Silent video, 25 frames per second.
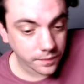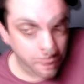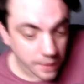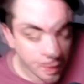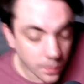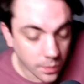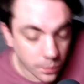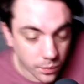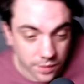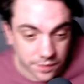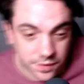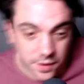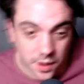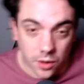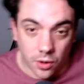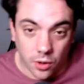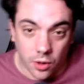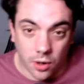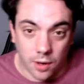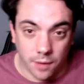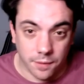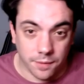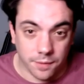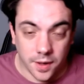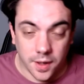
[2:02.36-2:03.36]
with the
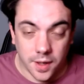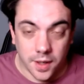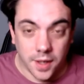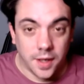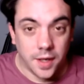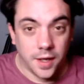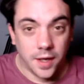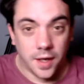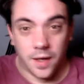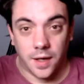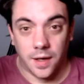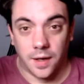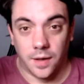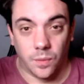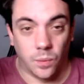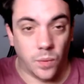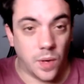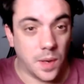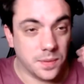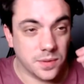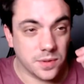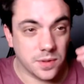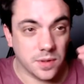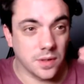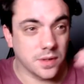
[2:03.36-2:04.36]
lot of
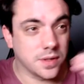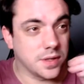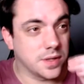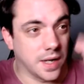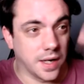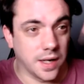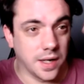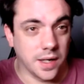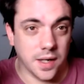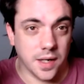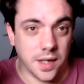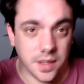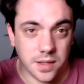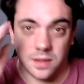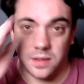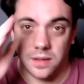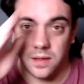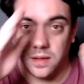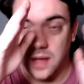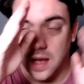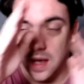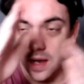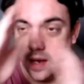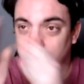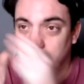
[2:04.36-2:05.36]
websites saying this,
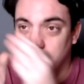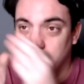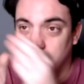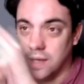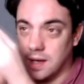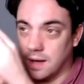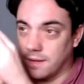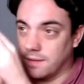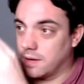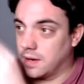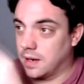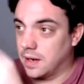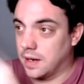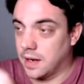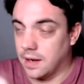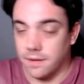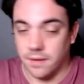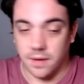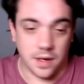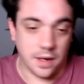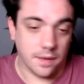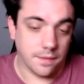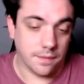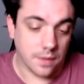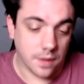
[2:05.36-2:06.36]
that, and the other, and other,
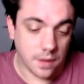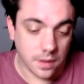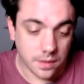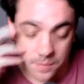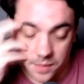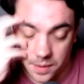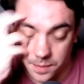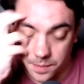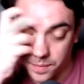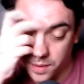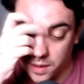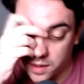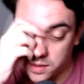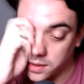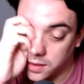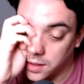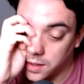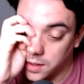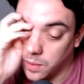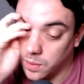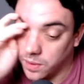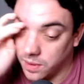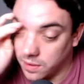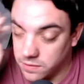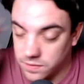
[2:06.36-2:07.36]
and other, me personally, I
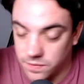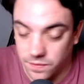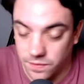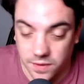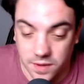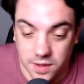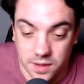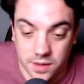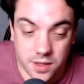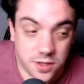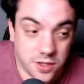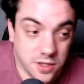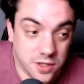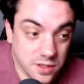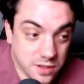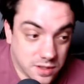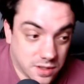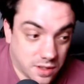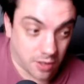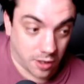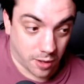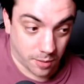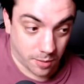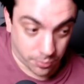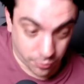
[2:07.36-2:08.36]
don't know what those conditions
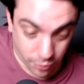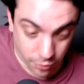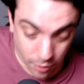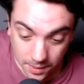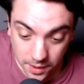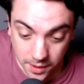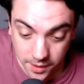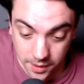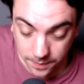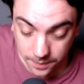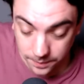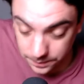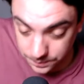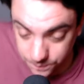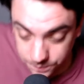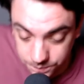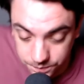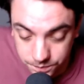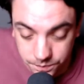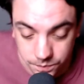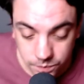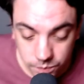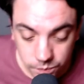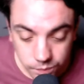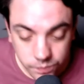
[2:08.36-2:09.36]
are properly.
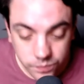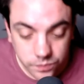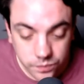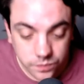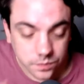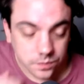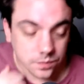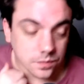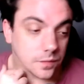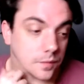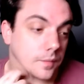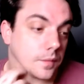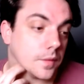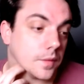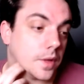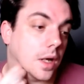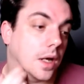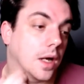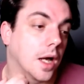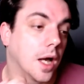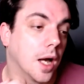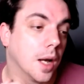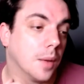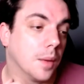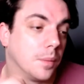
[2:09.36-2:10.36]

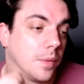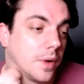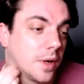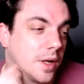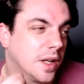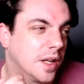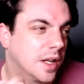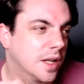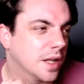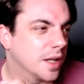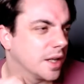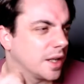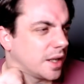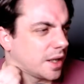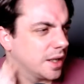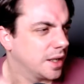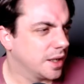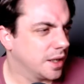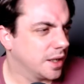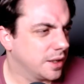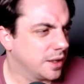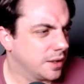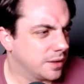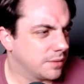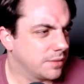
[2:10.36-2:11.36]
Really,
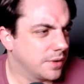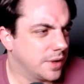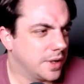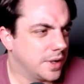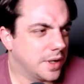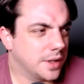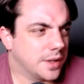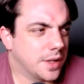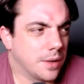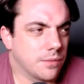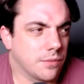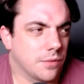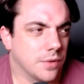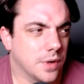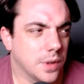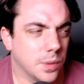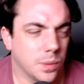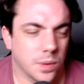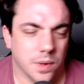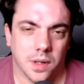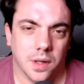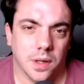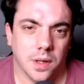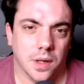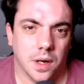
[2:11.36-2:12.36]
I don't really
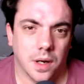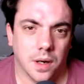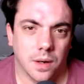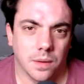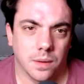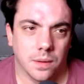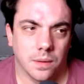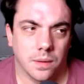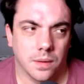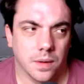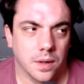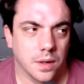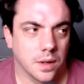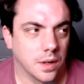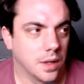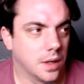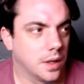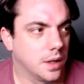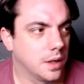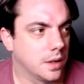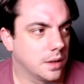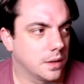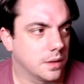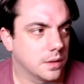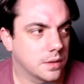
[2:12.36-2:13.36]
want to know.
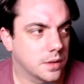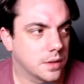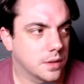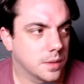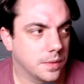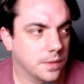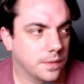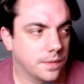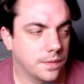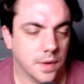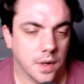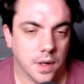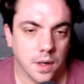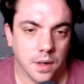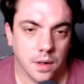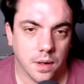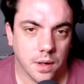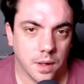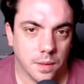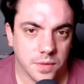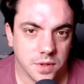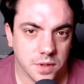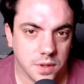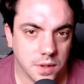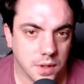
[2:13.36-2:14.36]
To be fair,
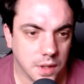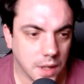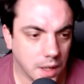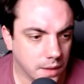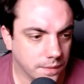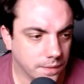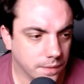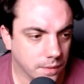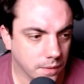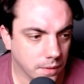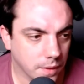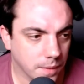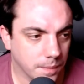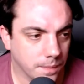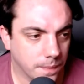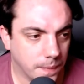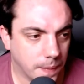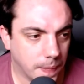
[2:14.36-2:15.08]
I'm just gutted for him.